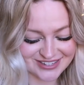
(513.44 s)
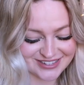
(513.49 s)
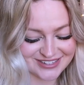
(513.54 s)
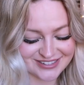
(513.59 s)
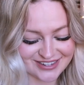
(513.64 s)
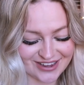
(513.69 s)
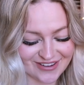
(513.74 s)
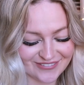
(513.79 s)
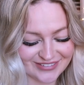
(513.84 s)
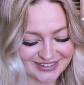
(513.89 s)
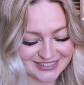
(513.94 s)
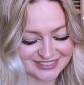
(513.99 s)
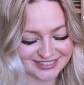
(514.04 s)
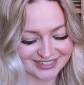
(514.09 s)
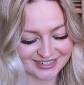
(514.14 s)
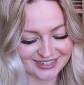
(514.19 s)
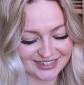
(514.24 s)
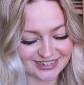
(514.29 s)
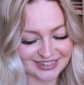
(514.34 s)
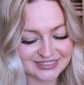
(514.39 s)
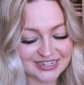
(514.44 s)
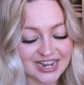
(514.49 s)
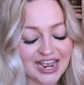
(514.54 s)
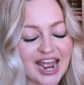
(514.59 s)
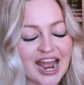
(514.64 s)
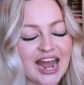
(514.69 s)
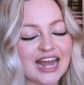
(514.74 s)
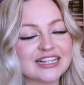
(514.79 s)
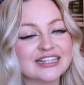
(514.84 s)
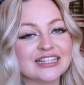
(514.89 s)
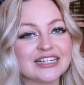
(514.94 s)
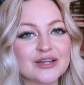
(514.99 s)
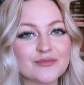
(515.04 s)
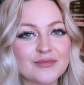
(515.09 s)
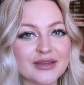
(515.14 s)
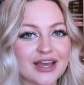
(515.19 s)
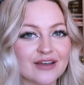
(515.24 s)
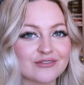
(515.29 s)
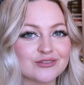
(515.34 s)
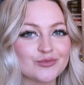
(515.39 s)
so excited. I think I
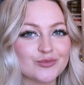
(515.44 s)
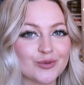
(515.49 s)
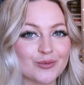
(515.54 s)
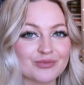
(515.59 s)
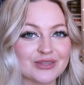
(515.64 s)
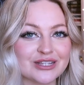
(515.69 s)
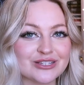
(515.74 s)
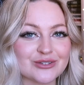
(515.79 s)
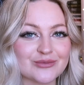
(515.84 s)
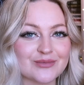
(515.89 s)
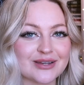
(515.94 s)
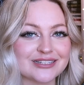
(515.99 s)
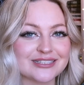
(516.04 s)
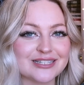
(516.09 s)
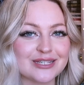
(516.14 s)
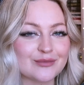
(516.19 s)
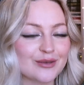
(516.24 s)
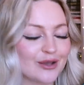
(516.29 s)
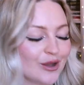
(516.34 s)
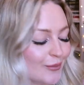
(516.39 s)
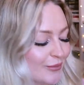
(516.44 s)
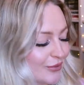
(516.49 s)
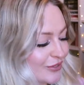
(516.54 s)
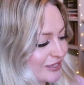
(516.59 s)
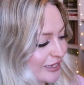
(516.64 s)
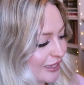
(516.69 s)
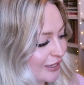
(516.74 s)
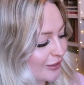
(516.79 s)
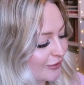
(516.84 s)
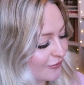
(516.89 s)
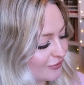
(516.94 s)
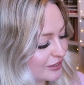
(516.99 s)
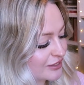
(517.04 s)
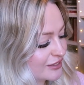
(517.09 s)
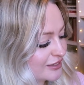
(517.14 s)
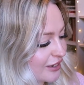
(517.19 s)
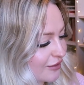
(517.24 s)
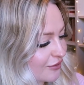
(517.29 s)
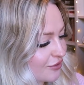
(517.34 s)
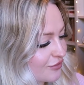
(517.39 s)
may have to bump this on my TBR because I love the
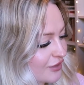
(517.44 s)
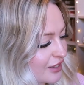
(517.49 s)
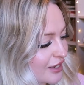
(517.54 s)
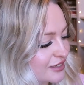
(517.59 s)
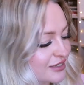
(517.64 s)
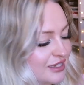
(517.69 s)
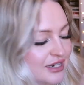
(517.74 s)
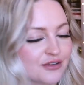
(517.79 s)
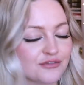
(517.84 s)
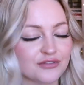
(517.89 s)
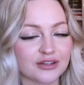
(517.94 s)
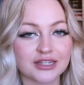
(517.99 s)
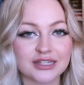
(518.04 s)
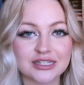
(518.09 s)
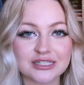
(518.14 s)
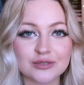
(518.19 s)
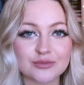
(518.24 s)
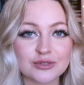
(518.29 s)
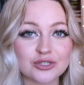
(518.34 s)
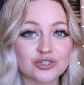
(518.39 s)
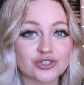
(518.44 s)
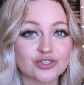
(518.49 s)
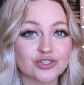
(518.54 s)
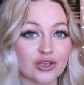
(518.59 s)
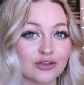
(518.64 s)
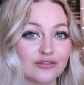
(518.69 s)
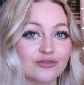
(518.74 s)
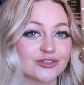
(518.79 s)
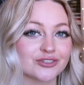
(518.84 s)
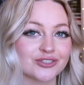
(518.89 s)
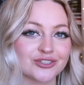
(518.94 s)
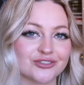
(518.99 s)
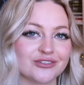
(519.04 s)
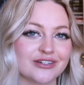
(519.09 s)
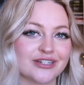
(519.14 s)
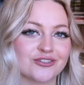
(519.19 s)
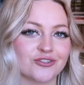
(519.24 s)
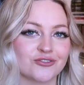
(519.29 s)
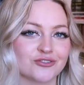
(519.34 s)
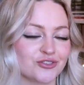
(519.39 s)
sound of this, and I feel like this would be so fun to
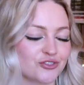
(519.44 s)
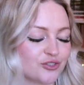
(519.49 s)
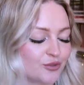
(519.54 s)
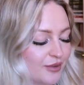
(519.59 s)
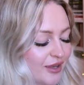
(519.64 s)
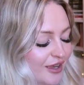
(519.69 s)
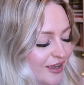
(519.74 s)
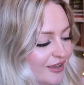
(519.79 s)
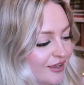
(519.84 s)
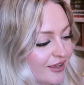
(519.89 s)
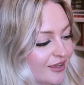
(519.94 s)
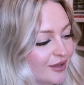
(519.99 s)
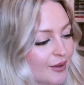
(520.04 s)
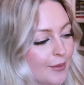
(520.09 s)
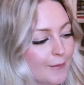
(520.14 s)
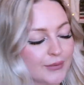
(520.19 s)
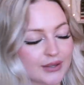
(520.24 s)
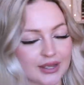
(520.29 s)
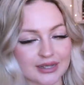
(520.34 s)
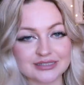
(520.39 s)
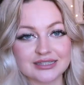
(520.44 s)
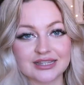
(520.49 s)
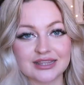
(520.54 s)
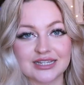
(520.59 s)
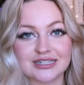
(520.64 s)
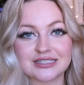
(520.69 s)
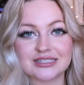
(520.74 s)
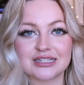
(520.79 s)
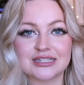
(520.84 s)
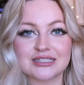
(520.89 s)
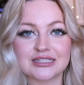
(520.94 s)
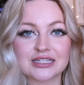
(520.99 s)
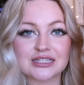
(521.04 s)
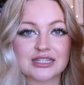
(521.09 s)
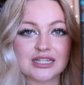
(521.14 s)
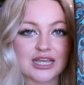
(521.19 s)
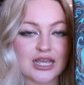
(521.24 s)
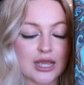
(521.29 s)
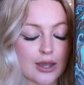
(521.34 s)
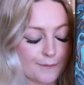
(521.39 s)
read during summer. But yes, this is
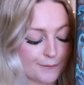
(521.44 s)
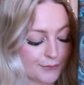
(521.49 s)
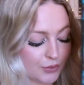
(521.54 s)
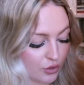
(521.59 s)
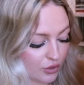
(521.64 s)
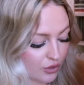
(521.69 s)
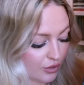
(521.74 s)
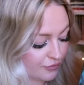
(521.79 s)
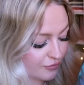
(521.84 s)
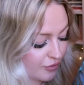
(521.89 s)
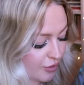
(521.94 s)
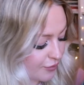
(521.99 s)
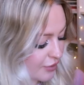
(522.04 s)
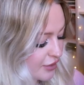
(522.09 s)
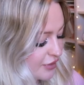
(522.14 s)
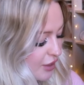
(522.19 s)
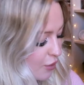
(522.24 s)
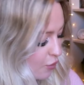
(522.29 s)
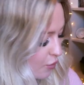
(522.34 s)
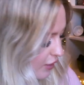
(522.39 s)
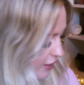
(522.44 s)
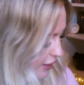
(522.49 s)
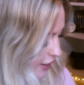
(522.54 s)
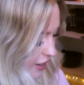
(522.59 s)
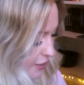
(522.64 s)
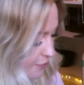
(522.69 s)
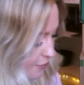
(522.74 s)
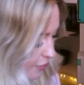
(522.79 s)
the book from the YA